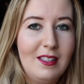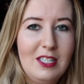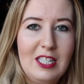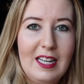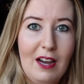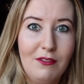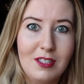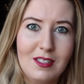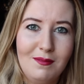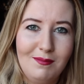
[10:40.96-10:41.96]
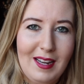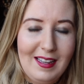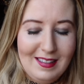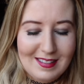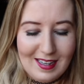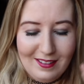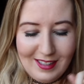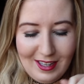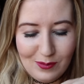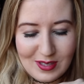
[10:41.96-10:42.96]
she loved playing these kind of
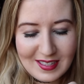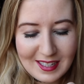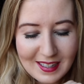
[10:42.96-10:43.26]
games.